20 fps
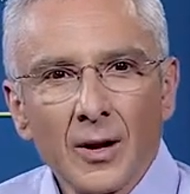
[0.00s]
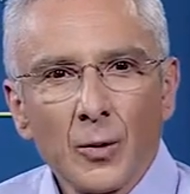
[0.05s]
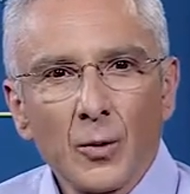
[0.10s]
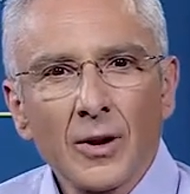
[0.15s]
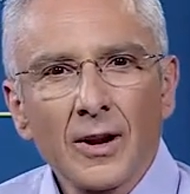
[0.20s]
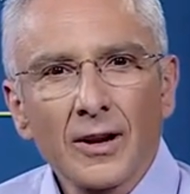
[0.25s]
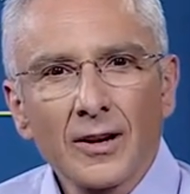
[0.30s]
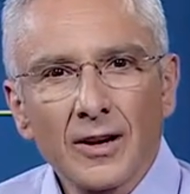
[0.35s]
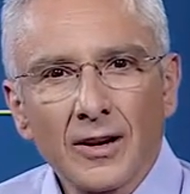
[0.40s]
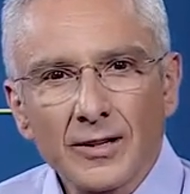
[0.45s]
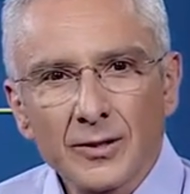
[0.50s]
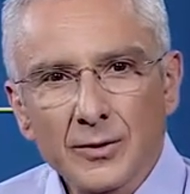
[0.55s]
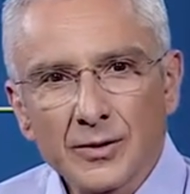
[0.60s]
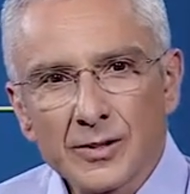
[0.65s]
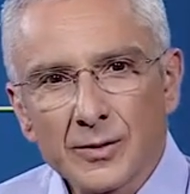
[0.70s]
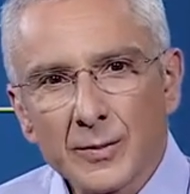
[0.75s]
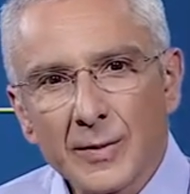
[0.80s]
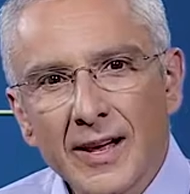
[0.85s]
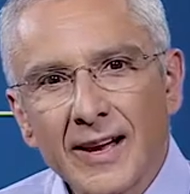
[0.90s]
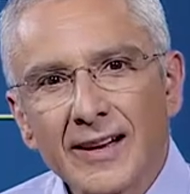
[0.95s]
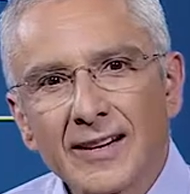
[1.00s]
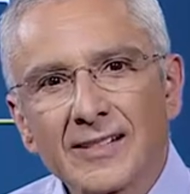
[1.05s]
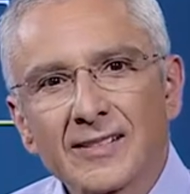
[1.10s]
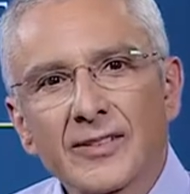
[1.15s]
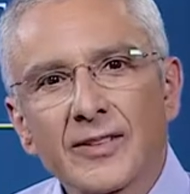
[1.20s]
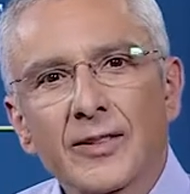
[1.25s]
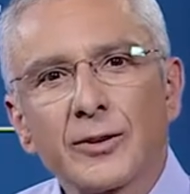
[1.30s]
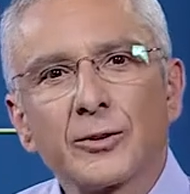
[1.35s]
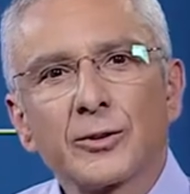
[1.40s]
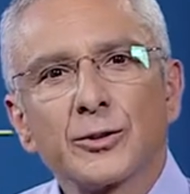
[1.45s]
What I'd like to explain is
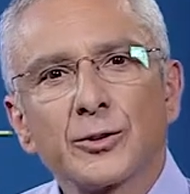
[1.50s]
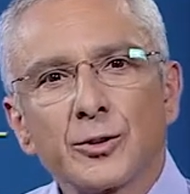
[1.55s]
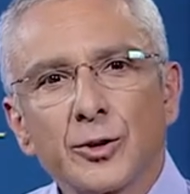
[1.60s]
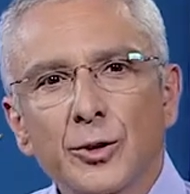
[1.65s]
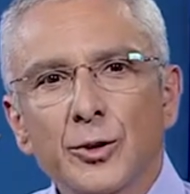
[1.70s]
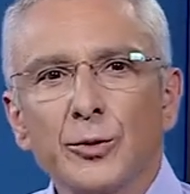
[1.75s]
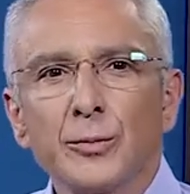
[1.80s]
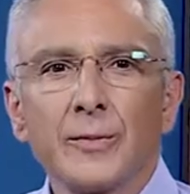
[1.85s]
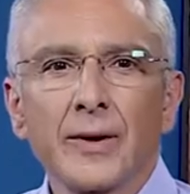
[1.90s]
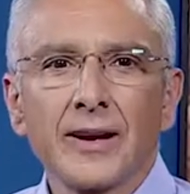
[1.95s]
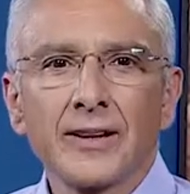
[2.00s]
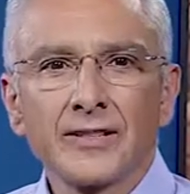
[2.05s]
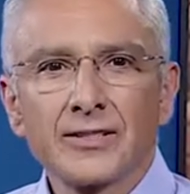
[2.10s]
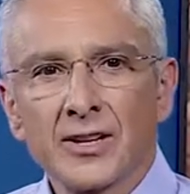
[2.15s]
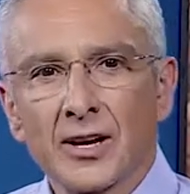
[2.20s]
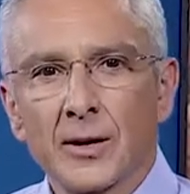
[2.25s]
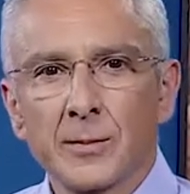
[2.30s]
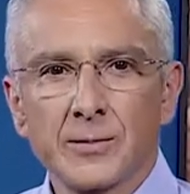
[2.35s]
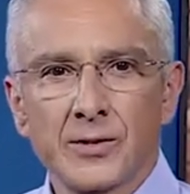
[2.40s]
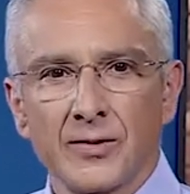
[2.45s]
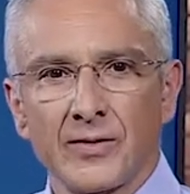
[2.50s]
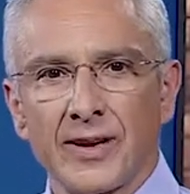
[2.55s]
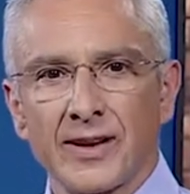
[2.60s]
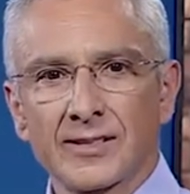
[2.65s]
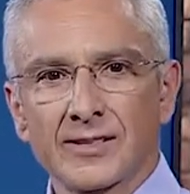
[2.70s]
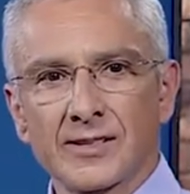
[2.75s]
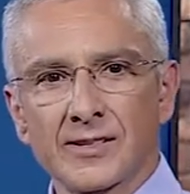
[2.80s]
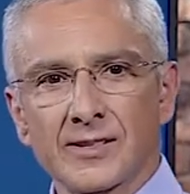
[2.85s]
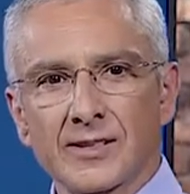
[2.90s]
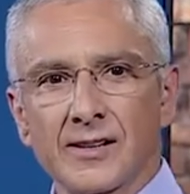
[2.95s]
that there are two main types of
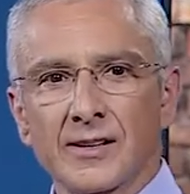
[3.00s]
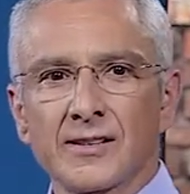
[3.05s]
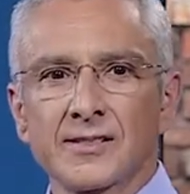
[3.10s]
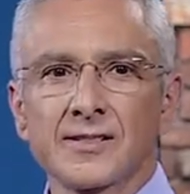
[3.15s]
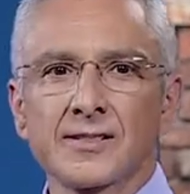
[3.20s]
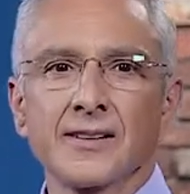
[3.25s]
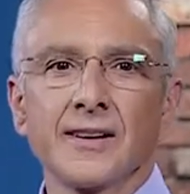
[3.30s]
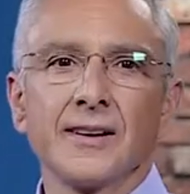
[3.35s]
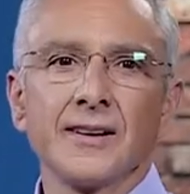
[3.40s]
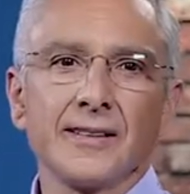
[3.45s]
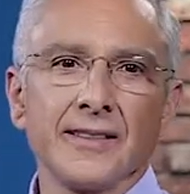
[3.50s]
exercise.